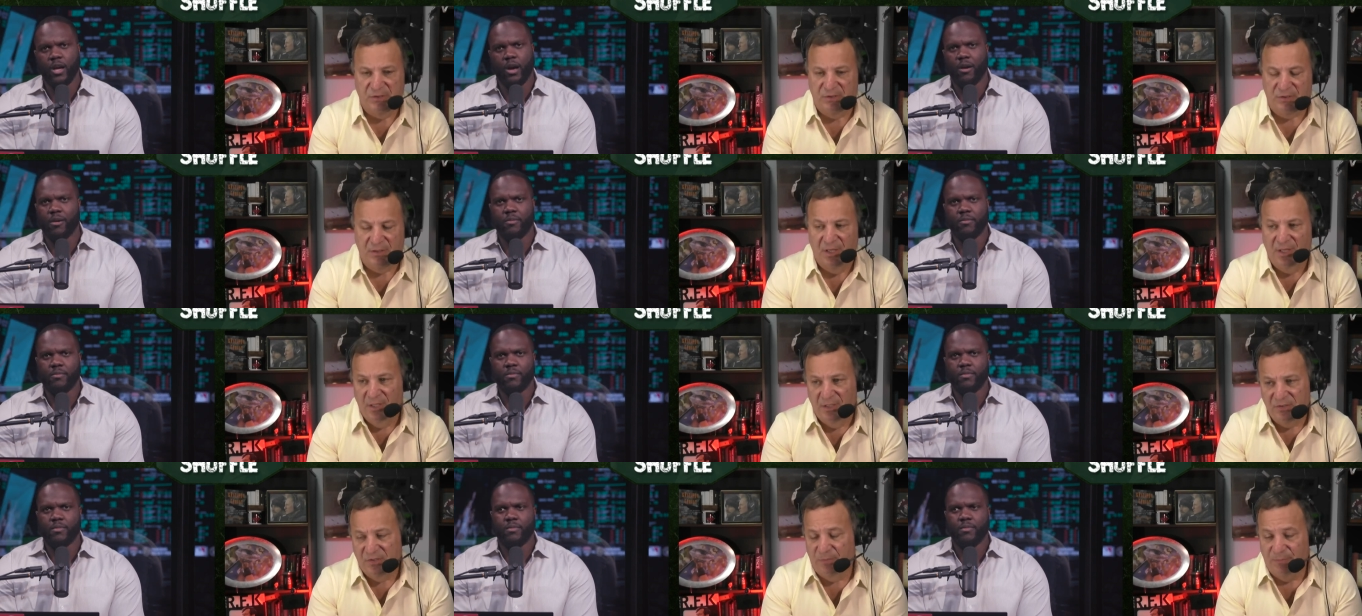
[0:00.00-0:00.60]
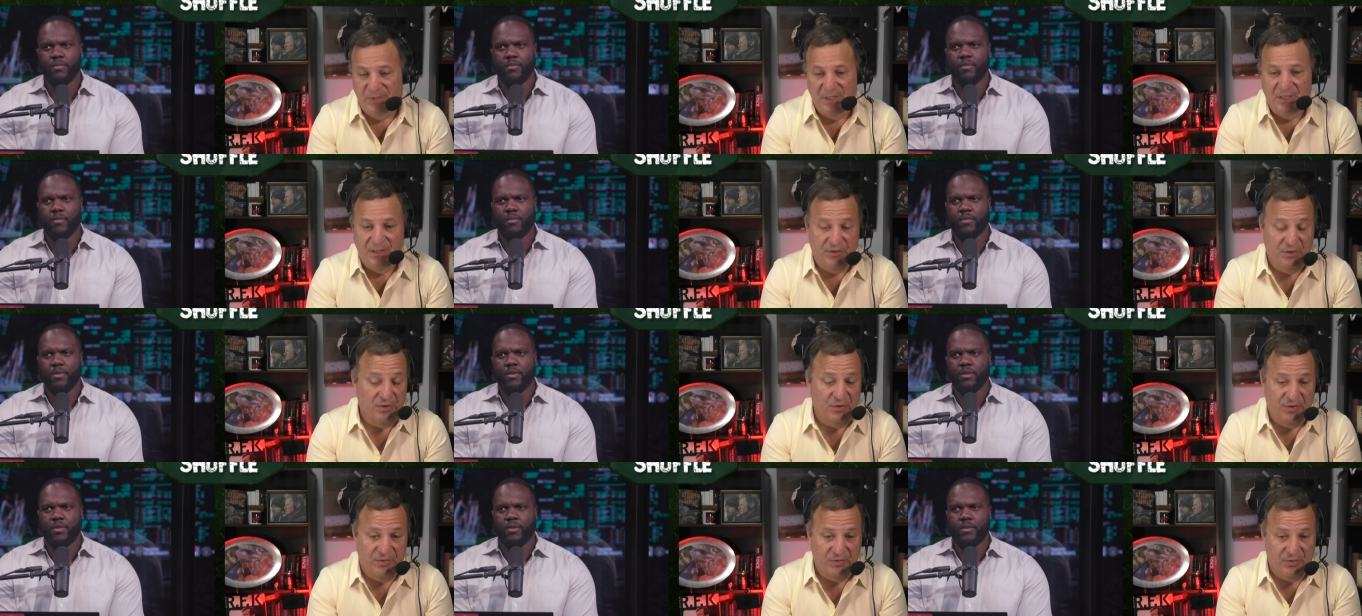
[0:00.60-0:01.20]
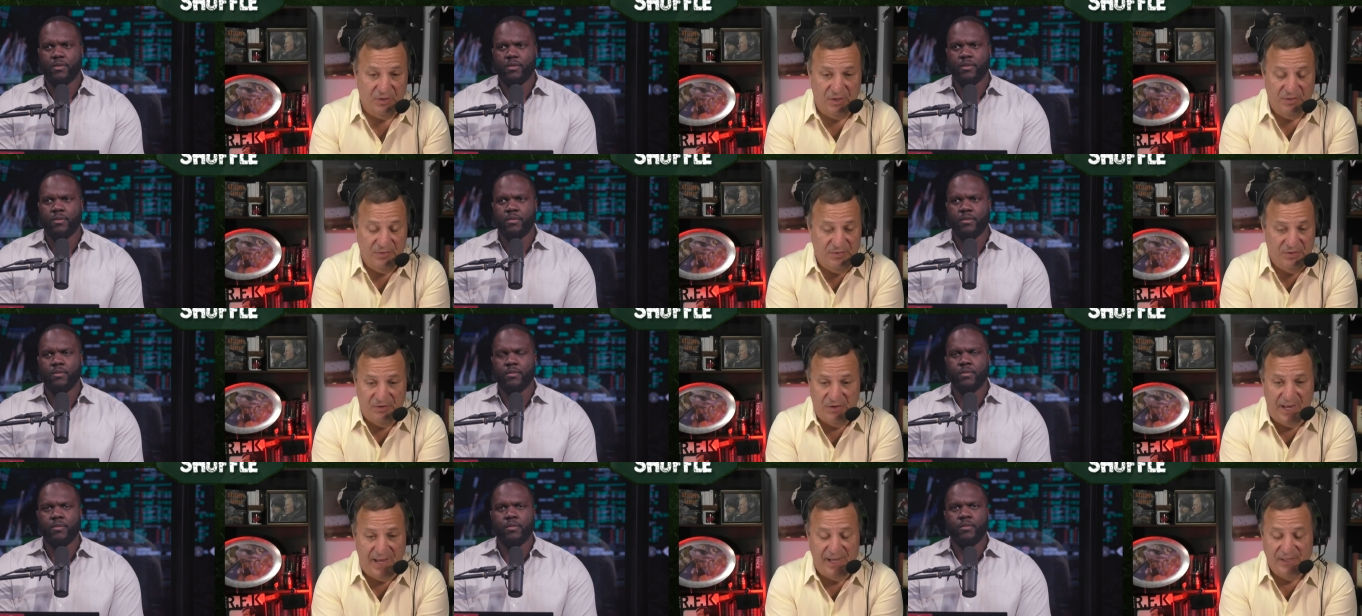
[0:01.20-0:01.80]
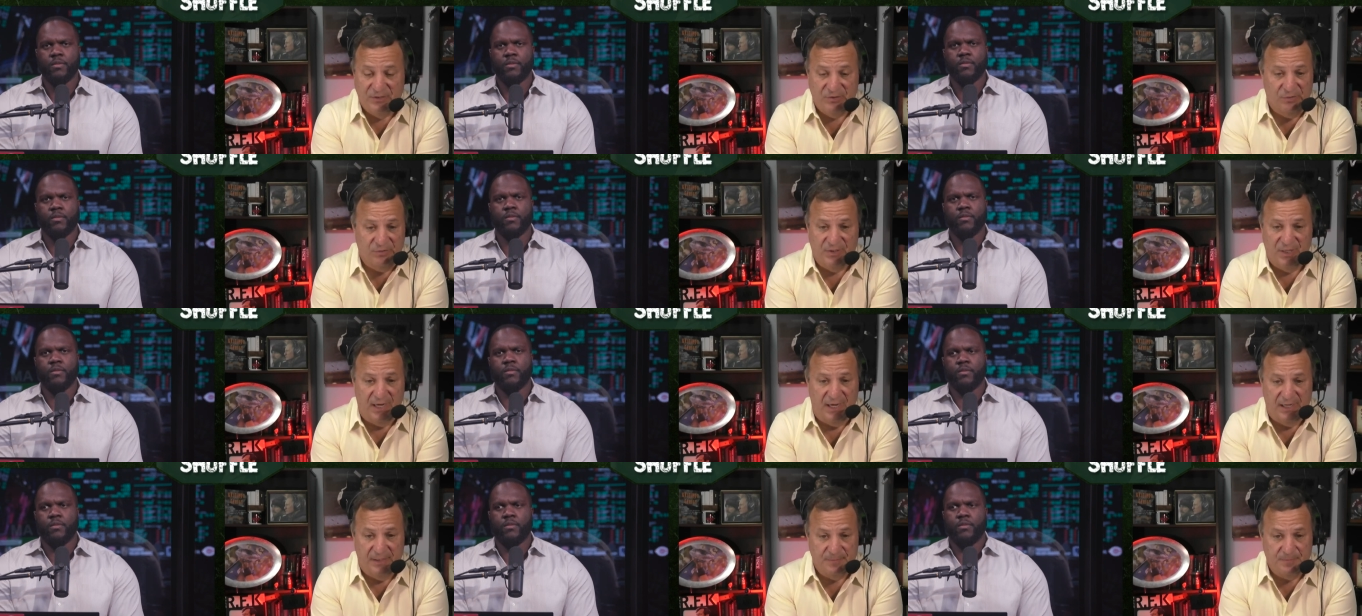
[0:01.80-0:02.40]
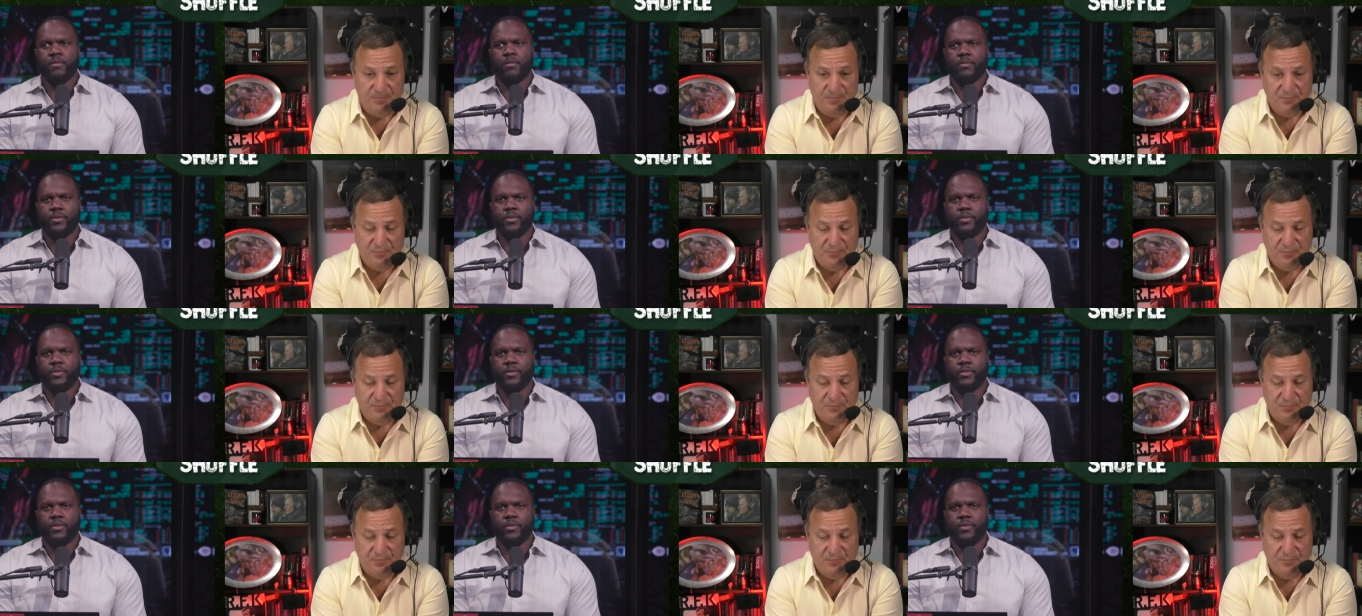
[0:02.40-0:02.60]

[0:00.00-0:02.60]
Speaker 1: just to me, their their hands are tied.